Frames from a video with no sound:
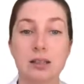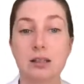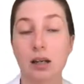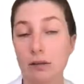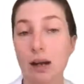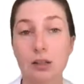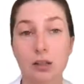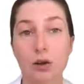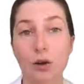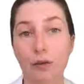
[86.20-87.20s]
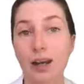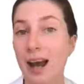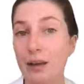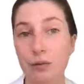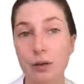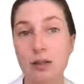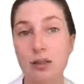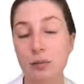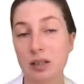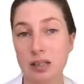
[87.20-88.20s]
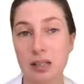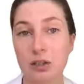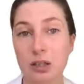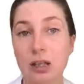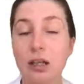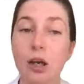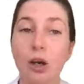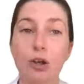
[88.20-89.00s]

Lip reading: direction of Catherine de' Medici,